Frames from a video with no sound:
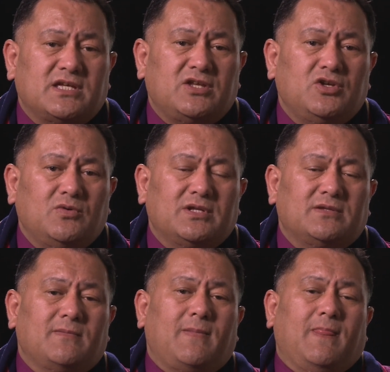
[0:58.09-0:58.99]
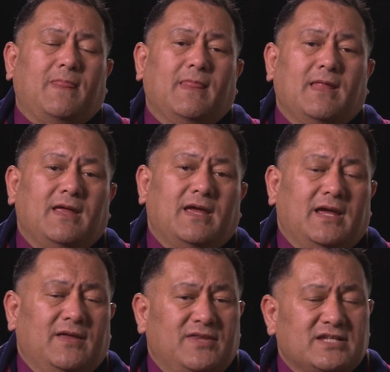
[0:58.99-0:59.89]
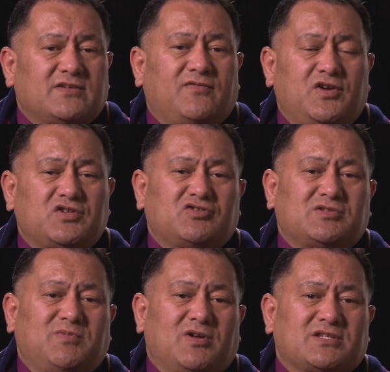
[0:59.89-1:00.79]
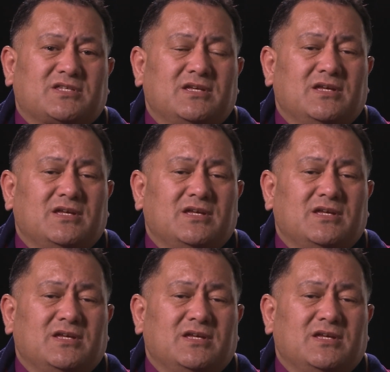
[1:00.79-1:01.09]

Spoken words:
they knew it. And that's the first response.